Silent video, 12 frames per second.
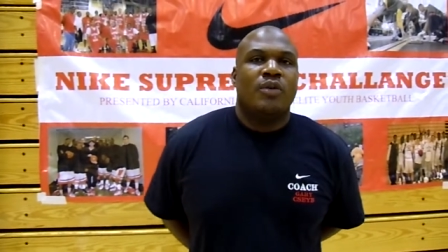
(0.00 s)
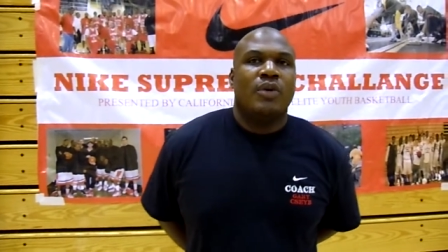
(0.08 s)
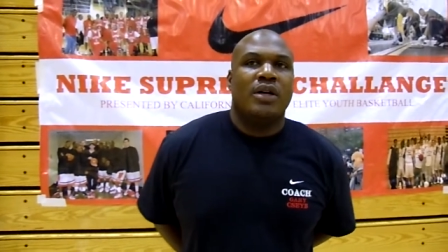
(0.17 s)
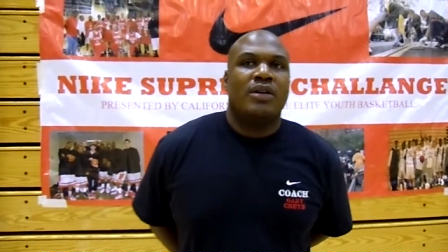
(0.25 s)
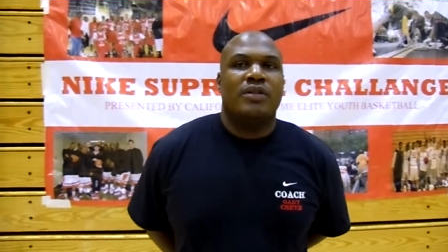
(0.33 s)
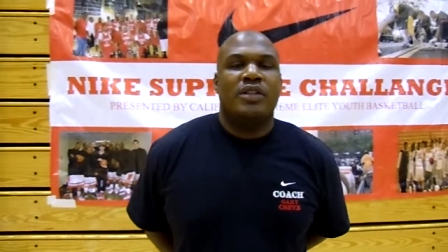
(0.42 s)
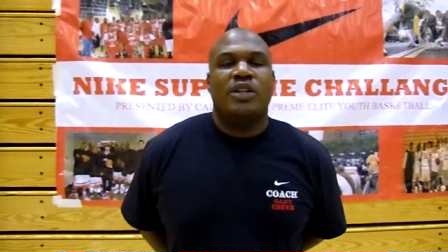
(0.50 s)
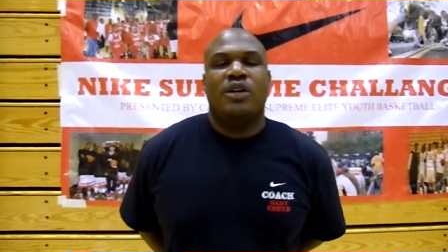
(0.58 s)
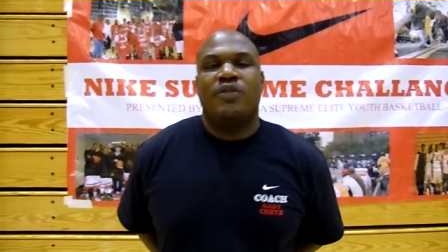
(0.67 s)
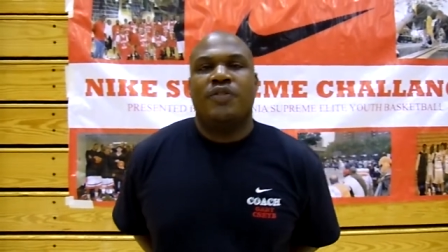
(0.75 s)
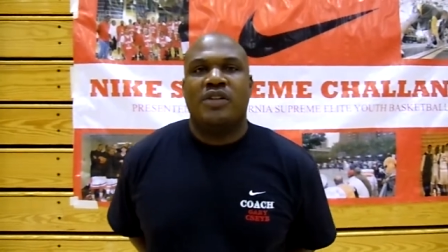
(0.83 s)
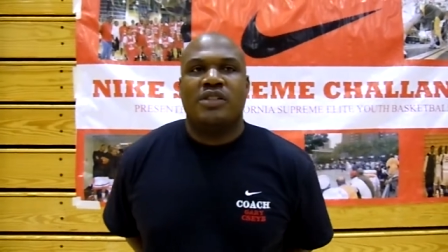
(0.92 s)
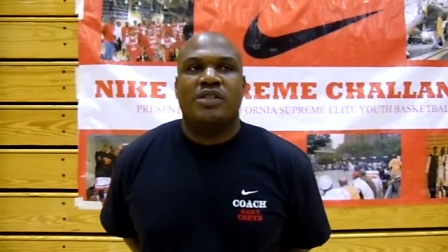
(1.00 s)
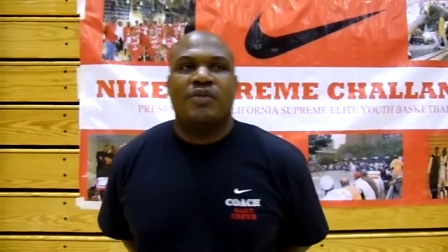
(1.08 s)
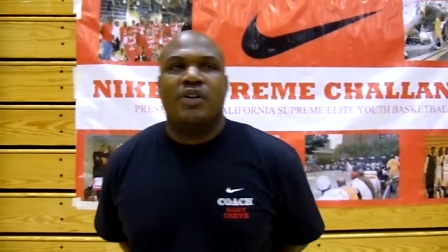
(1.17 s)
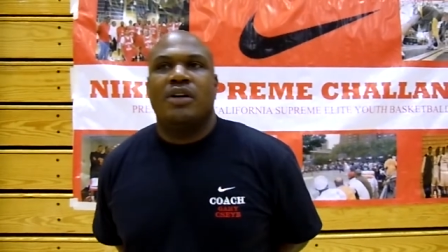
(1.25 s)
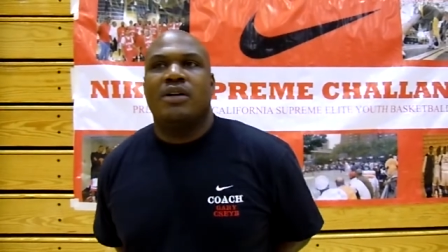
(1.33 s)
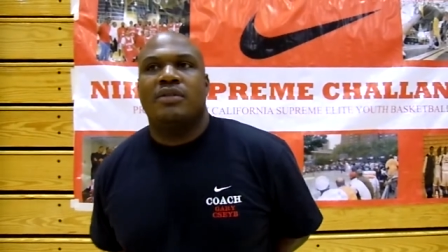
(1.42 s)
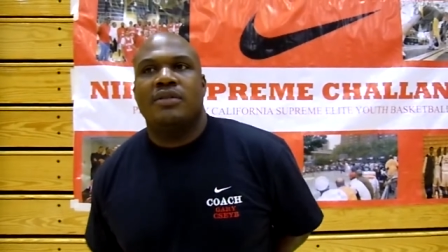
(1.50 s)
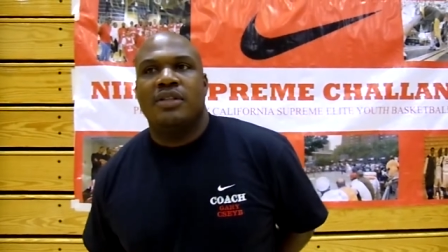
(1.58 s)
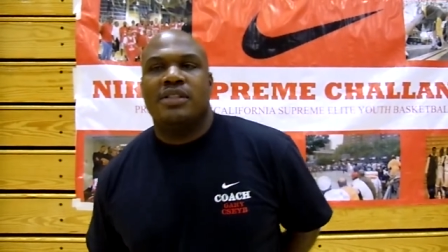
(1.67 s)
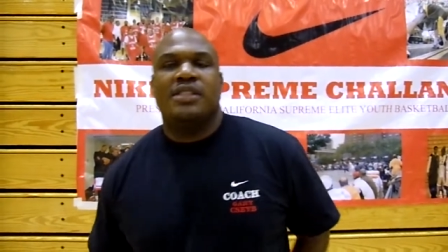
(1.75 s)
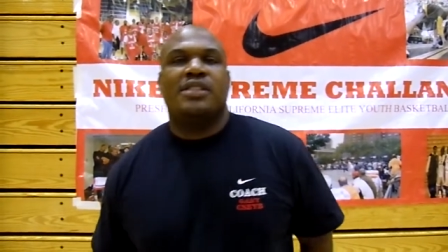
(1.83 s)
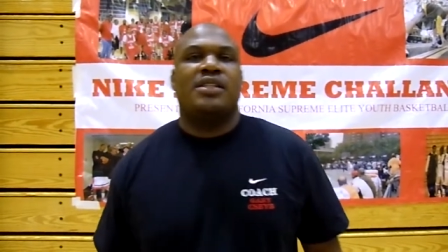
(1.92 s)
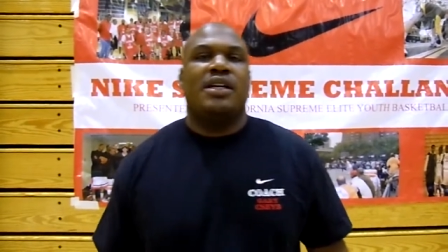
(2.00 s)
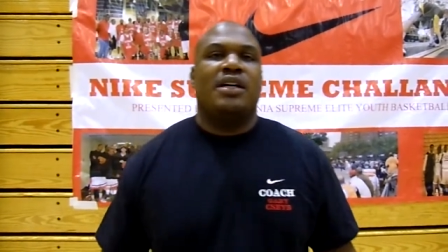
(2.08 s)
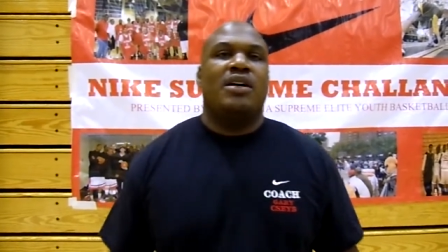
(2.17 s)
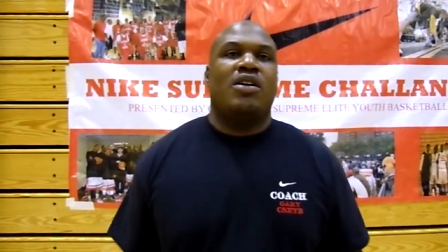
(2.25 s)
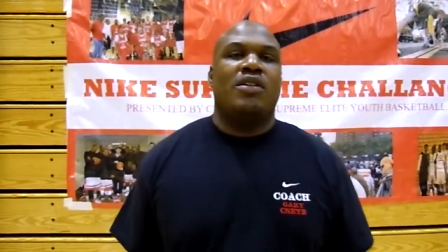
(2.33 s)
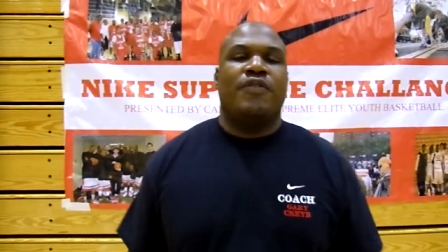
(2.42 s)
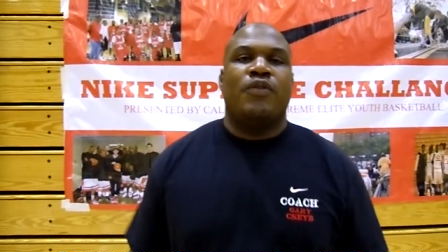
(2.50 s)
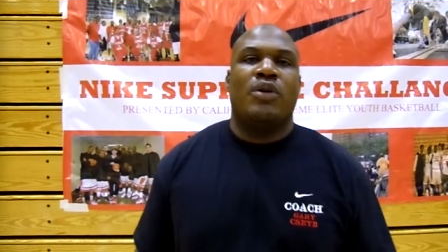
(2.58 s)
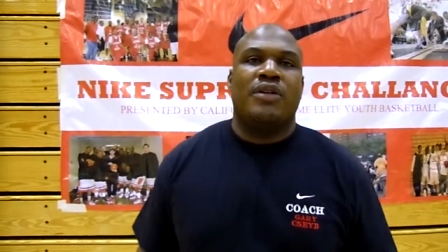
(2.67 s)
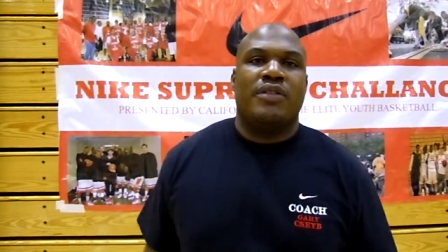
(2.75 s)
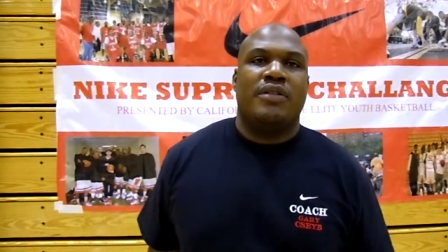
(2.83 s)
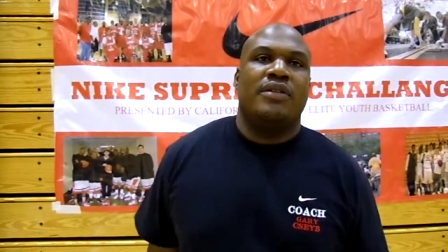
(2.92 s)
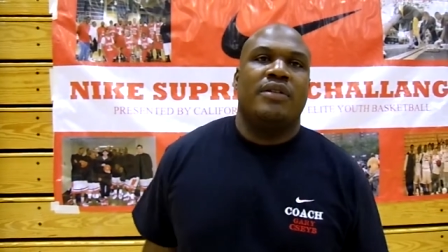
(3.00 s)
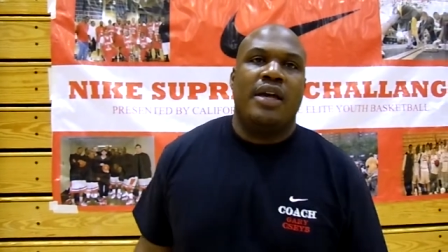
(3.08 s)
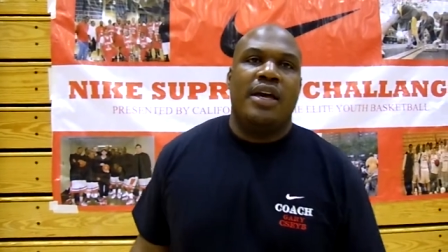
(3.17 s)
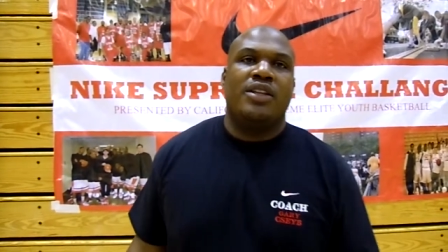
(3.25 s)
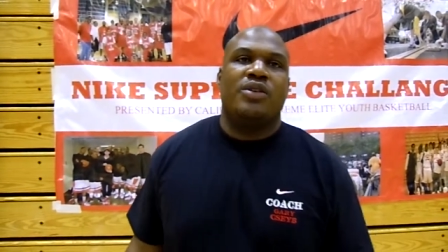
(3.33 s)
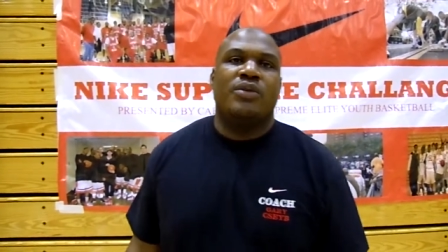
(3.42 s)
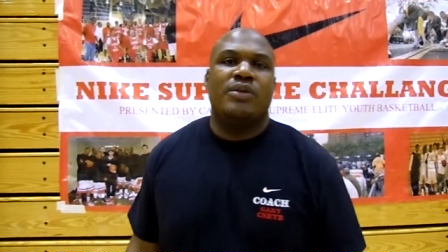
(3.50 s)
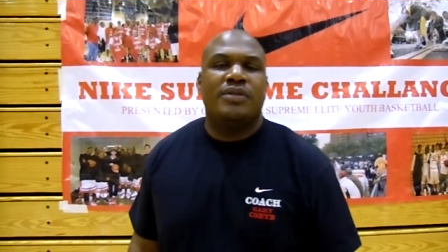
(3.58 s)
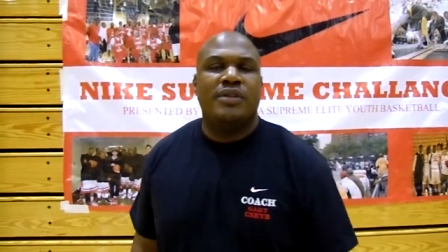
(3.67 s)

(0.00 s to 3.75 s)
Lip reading: Well, first of all, this is our fourth annual,